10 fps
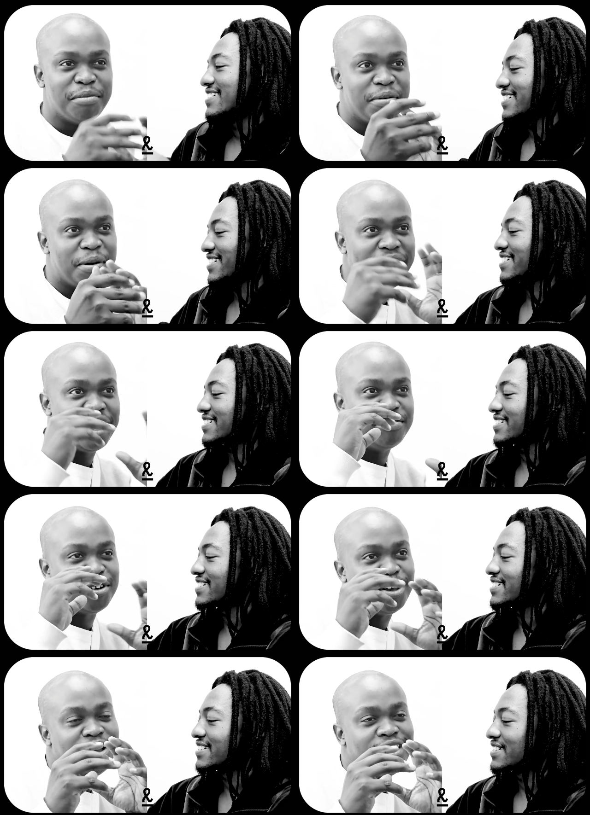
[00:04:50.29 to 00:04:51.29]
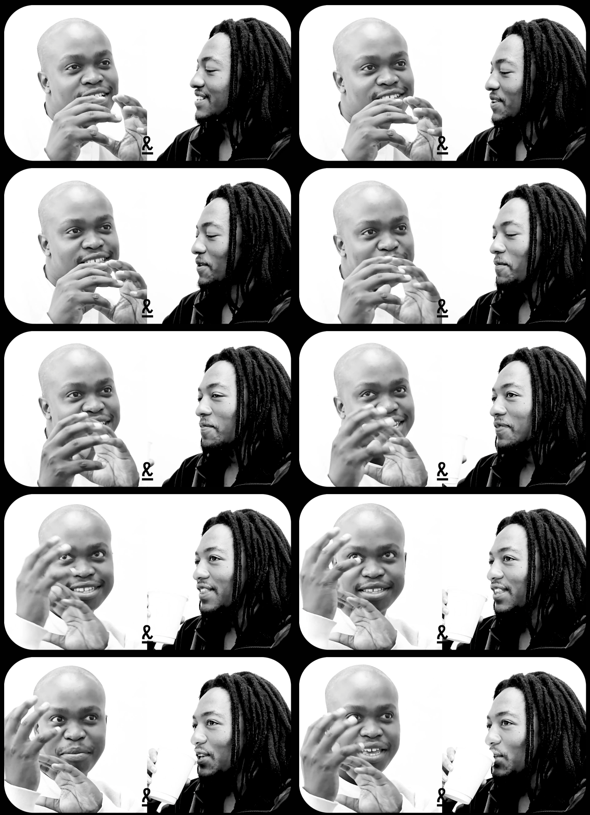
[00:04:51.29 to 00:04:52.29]
Speaker 1: maybe yeah. I'll have a, a, something
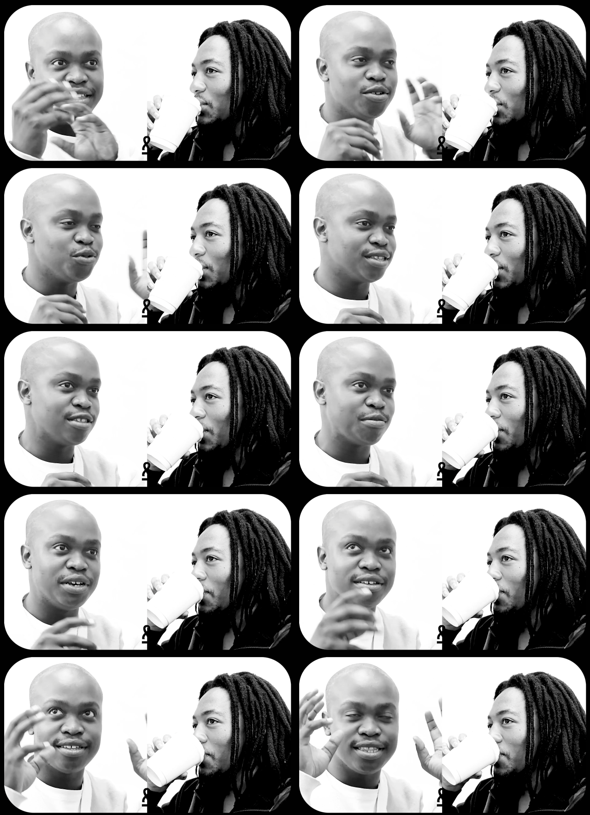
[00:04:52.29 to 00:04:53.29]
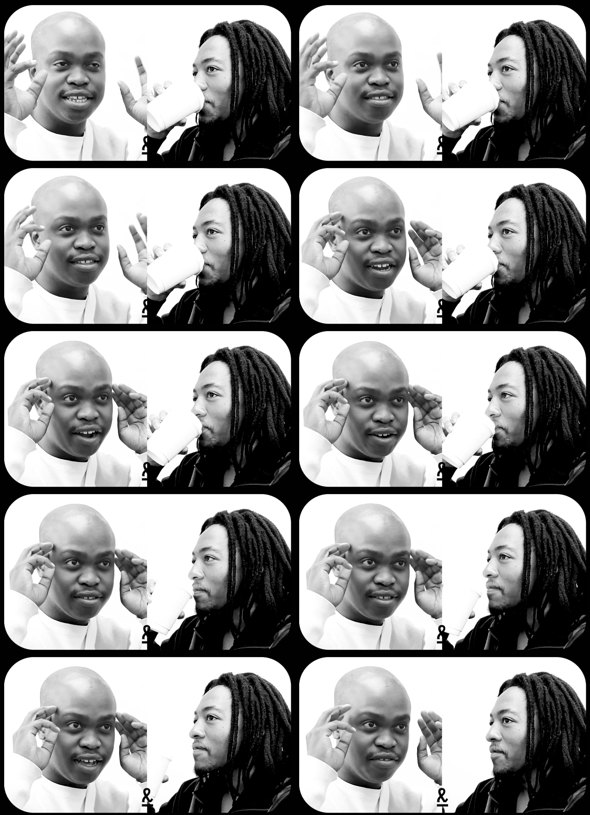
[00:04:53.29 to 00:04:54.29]
that's amazing with this person. These are the
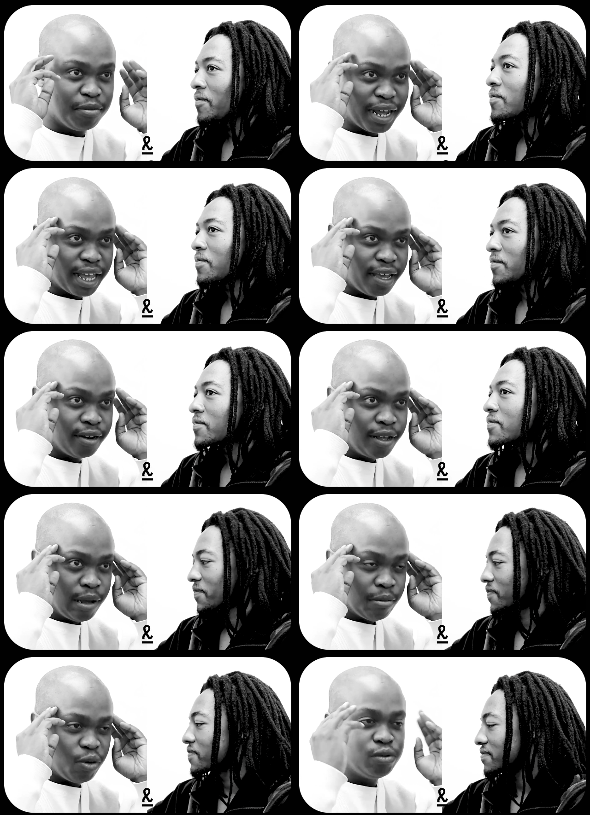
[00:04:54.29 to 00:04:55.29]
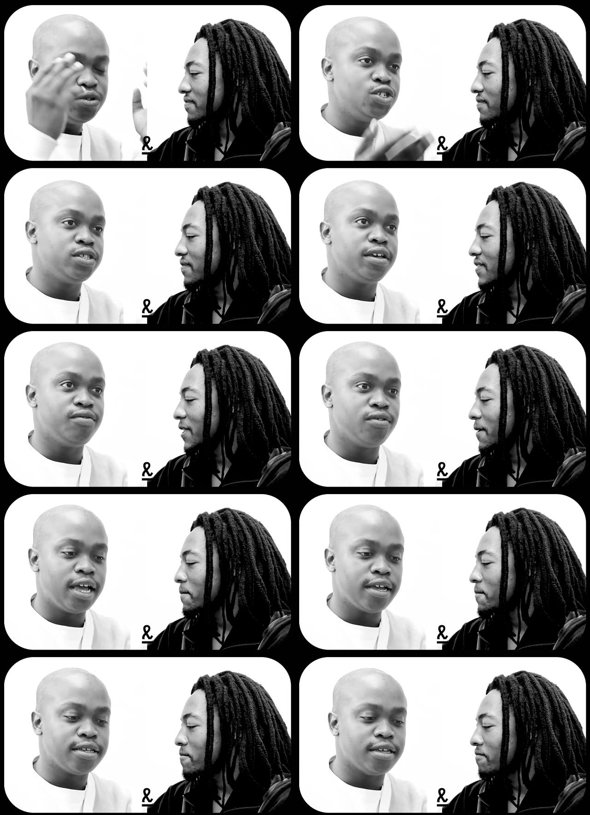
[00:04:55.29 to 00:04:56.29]
characters I have in my head. But what would you say for
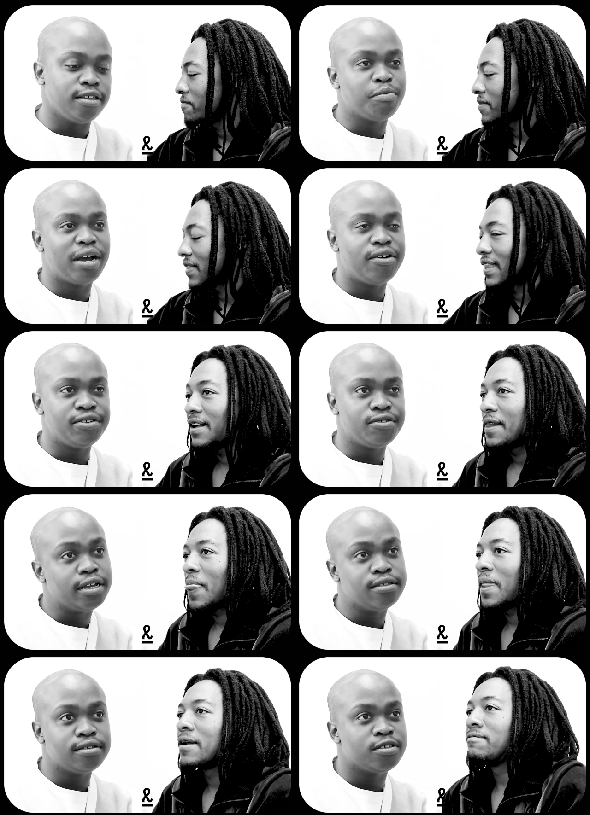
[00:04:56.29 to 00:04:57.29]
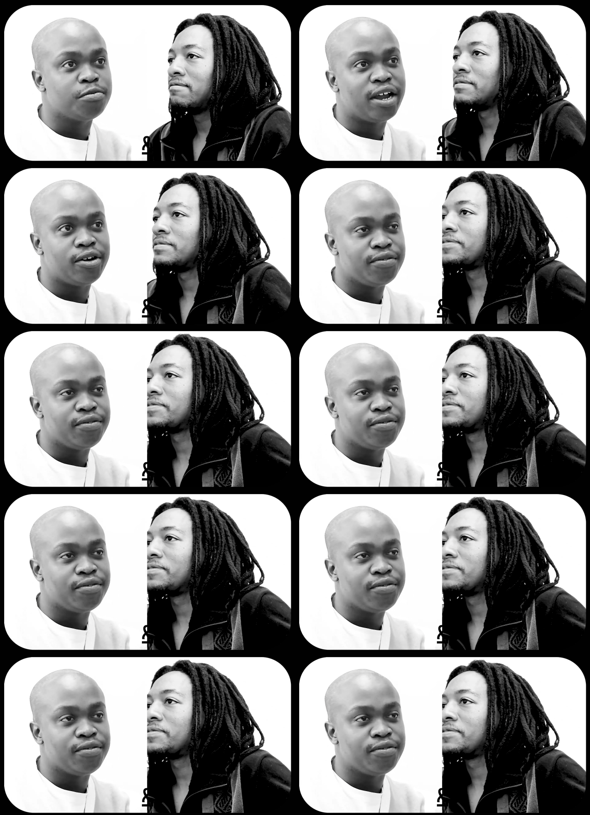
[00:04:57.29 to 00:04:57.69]
like aspiring writers, aspiring